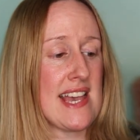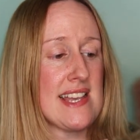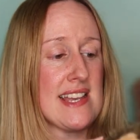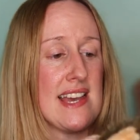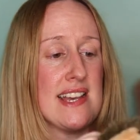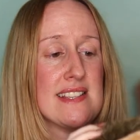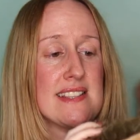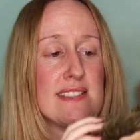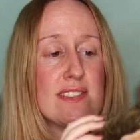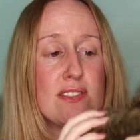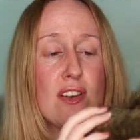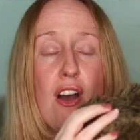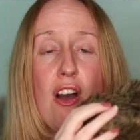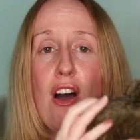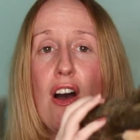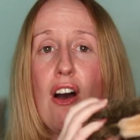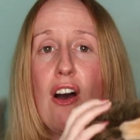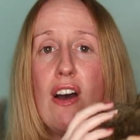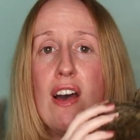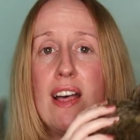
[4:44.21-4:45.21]
It has
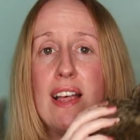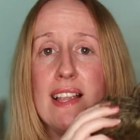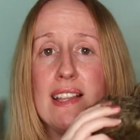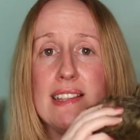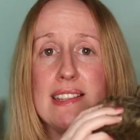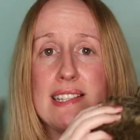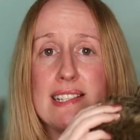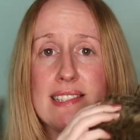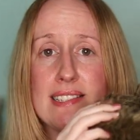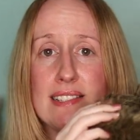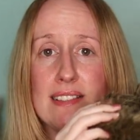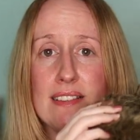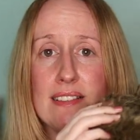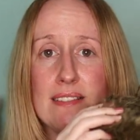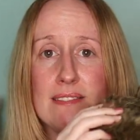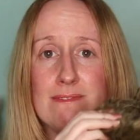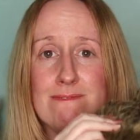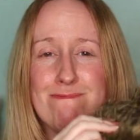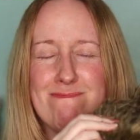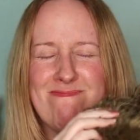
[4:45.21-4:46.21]
got
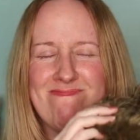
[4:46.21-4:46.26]
little